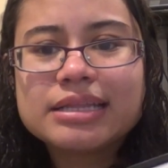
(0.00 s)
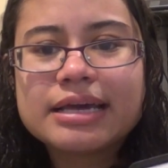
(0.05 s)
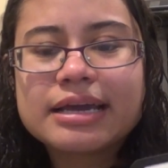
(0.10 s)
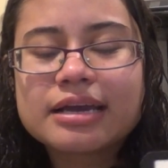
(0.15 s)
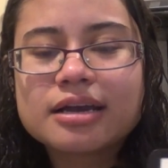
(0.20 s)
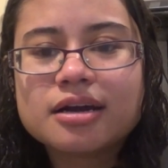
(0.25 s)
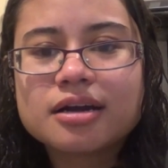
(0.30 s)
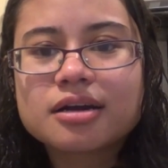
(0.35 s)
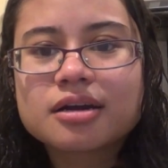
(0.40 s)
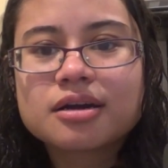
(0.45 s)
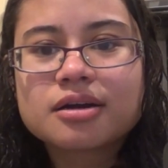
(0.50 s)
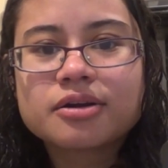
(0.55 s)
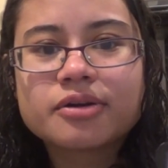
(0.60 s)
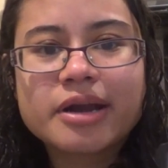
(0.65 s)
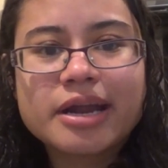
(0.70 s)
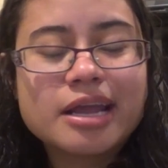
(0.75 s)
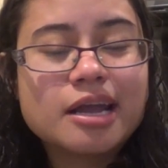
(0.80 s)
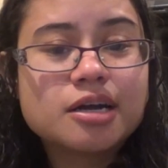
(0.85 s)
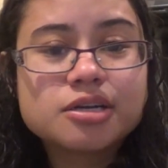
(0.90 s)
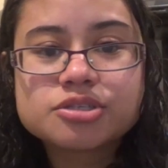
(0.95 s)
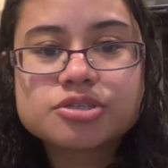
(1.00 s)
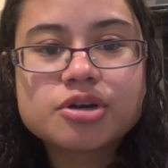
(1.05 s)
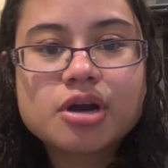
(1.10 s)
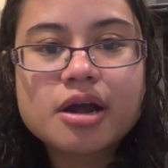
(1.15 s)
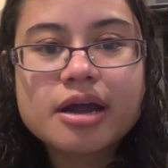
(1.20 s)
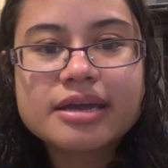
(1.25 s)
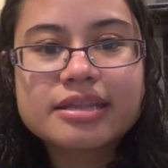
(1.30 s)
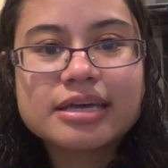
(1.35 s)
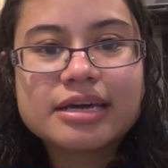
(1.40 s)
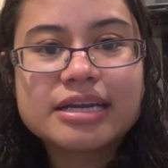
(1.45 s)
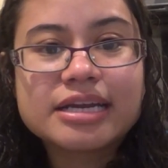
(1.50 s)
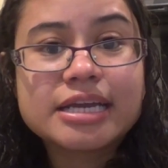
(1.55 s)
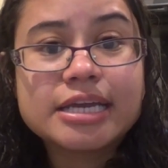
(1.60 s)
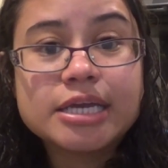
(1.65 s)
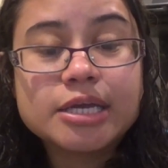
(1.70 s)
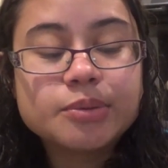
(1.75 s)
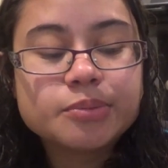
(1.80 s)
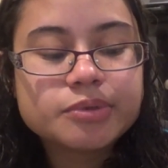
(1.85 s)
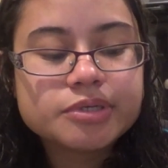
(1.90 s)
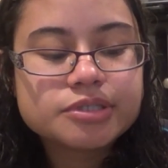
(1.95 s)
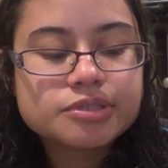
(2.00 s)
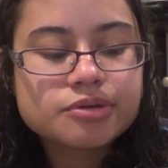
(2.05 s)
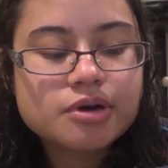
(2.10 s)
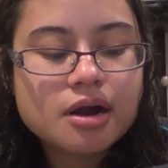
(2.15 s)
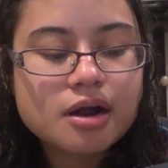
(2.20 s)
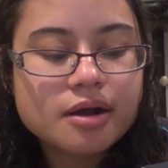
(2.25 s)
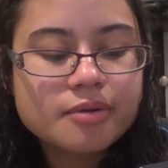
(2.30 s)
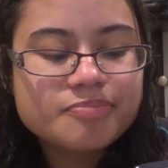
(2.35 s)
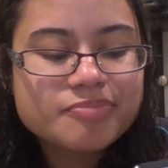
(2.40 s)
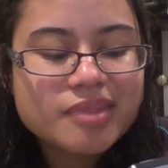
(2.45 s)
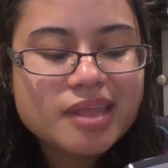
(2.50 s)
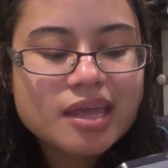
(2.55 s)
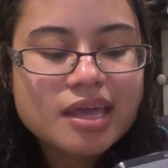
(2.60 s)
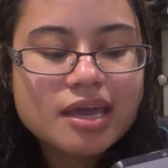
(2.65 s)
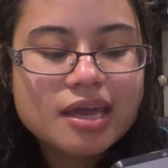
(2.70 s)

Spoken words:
like a crayon drawing that a kid would draw.